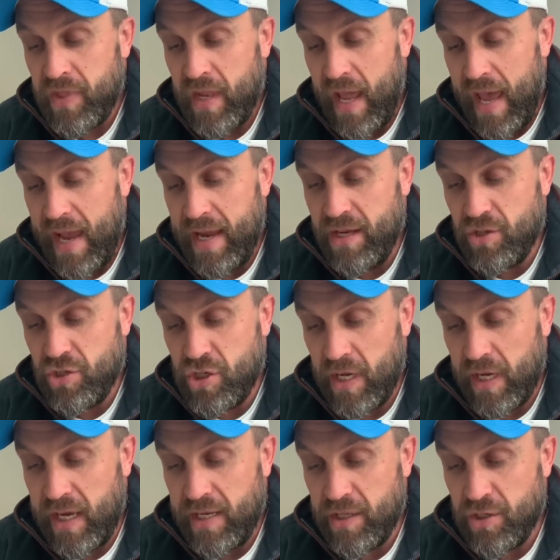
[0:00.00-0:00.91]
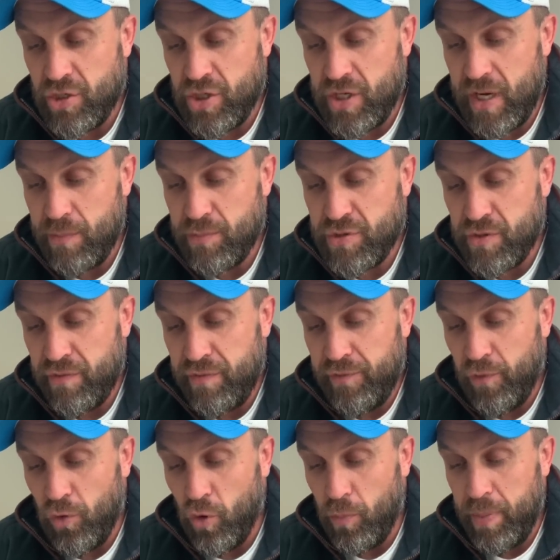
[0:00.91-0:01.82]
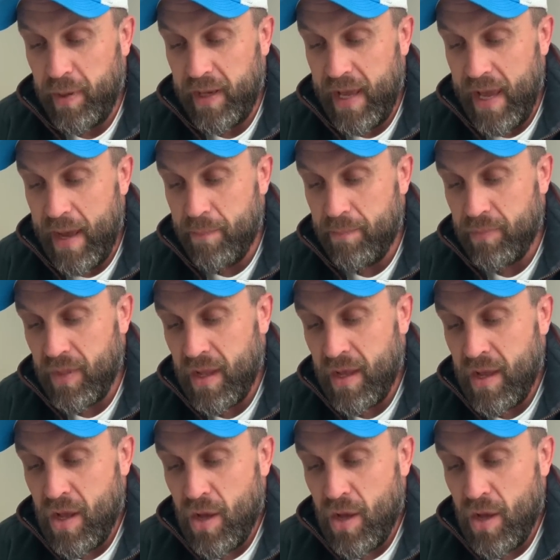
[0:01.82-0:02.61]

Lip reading: Ate chicken and chips at 4 p.m.